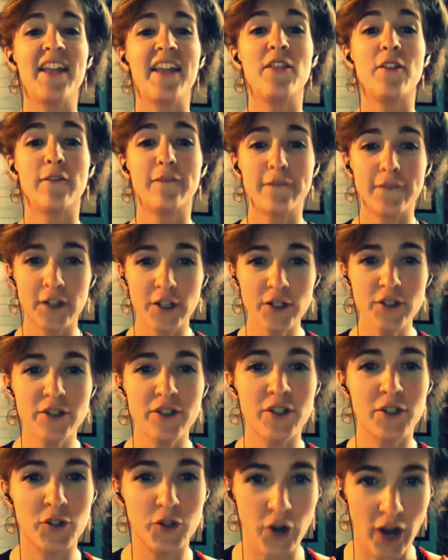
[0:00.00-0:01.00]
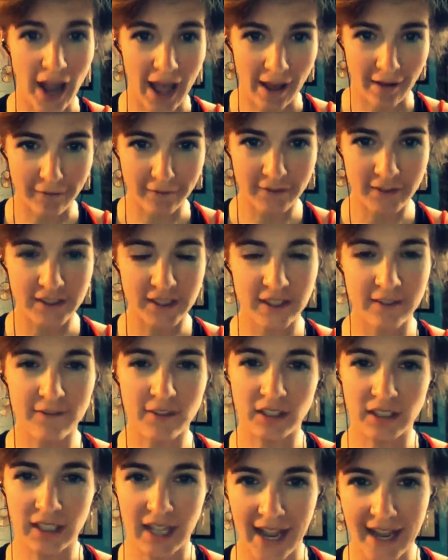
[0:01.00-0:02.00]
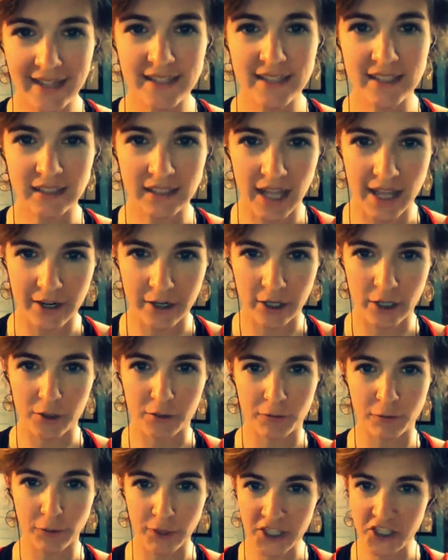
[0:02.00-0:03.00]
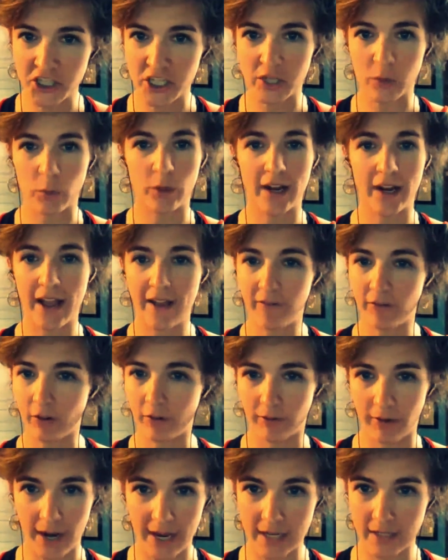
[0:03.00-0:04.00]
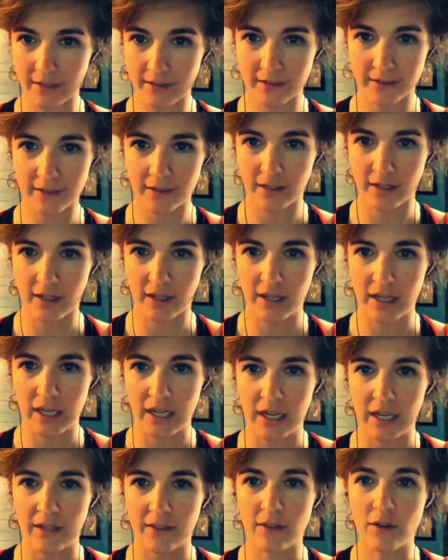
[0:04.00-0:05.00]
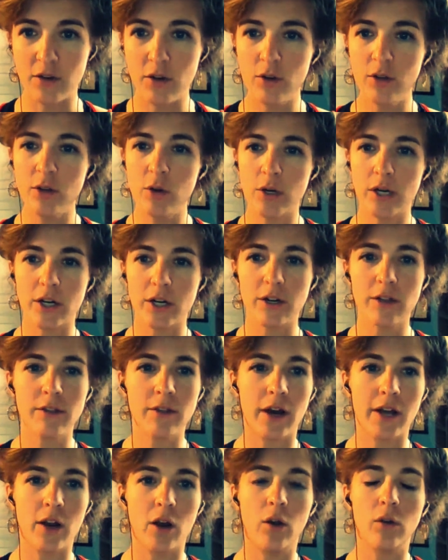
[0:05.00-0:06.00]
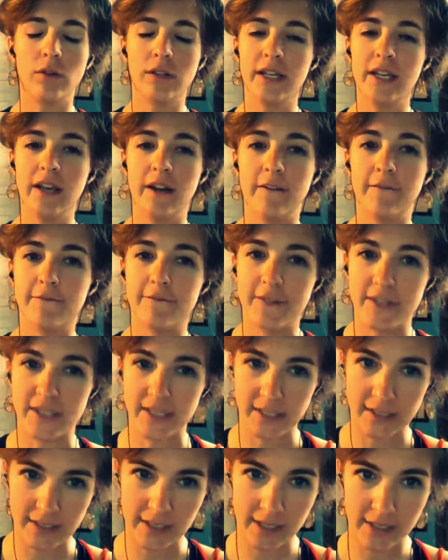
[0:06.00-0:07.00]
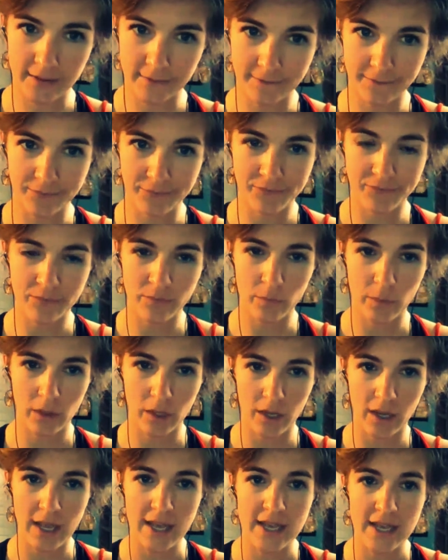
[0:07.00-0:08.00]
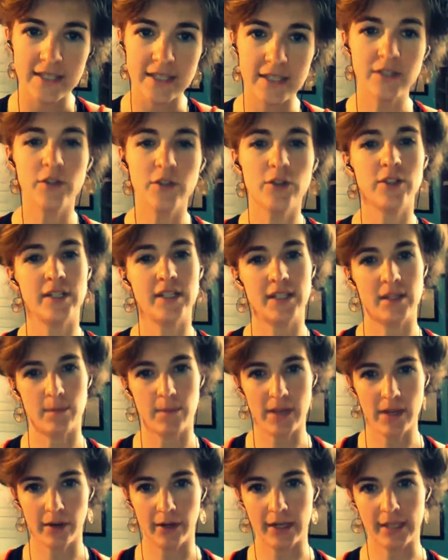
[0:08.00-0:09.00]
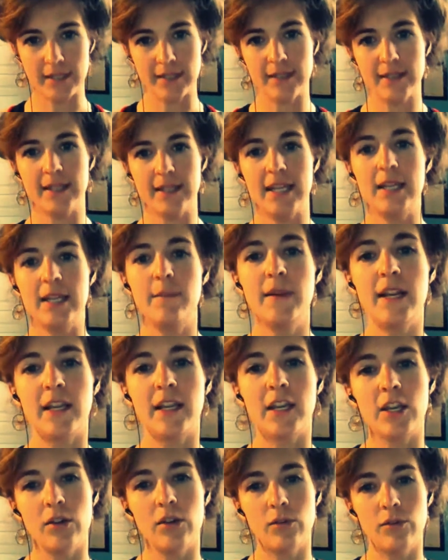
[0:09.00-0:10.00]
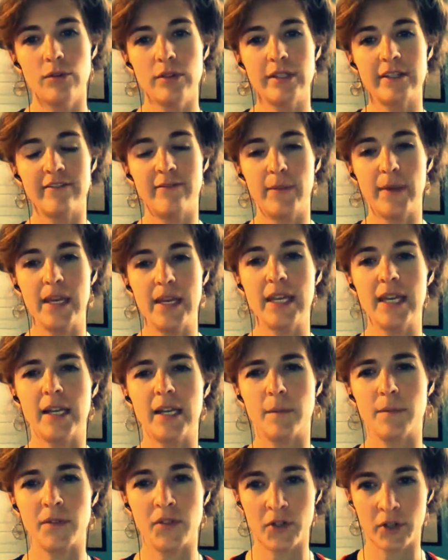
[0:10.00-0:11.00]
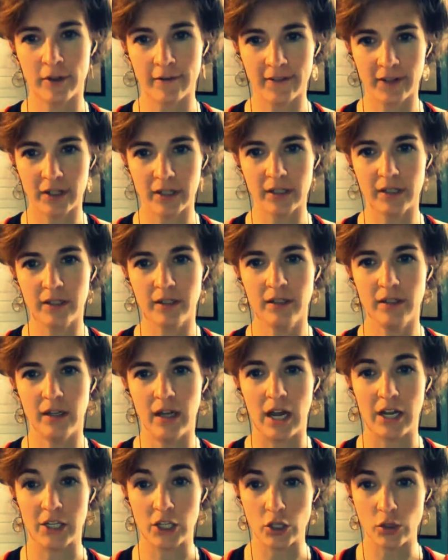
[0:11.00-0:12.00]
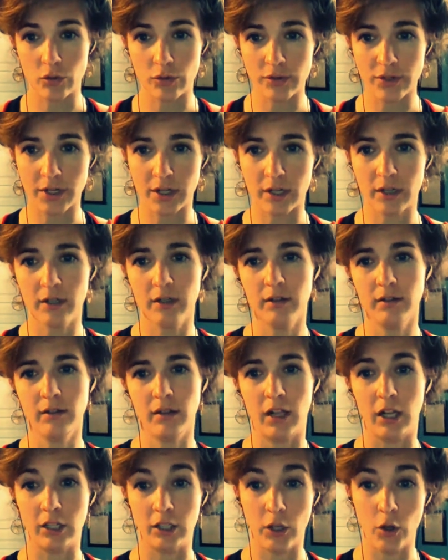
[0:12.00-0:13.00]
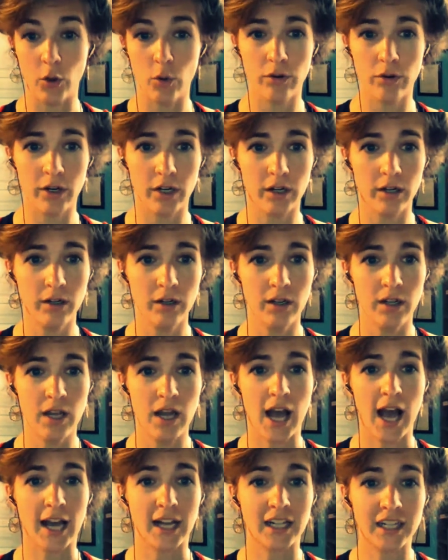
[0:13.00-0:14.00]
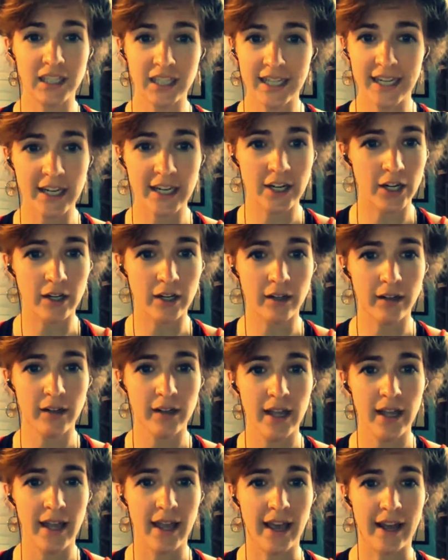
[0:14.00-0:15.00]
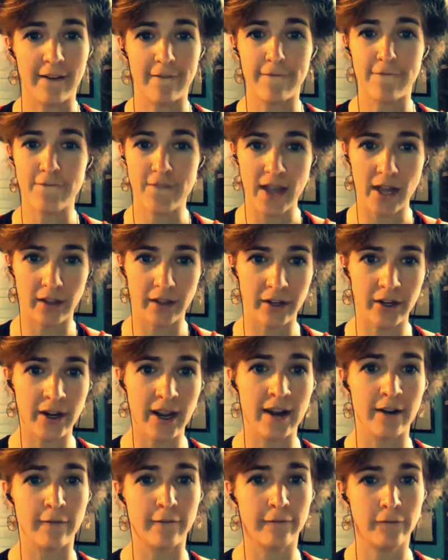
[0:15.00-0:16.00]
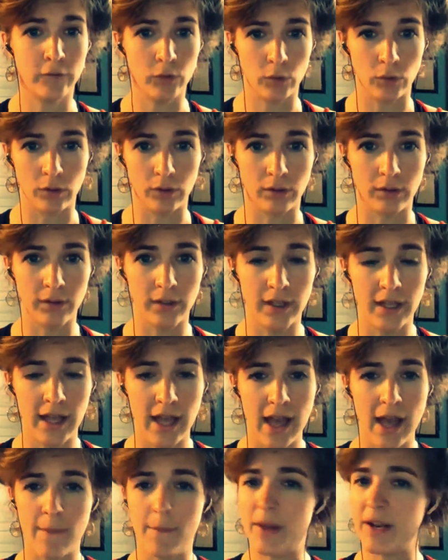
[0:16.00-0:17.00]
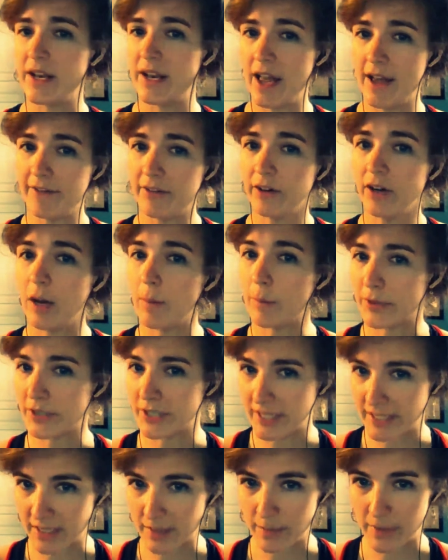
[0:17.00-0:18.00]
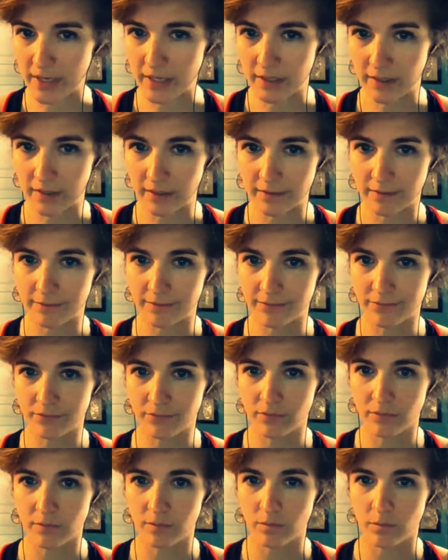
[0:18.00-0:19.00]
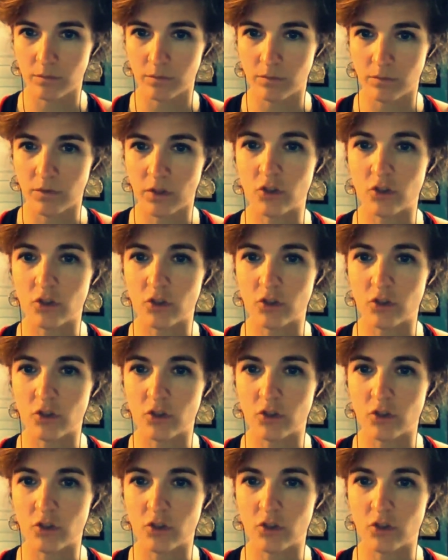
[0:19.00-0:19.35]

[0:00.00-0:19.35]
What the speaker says: In the first draft of the last letter Richie would ever write, the New Yorker thought only of Vista. Since her disappearance, he'd been accused of being an observer, a user, a loner, a cleaner, and a failure and a fool, but never a participant. The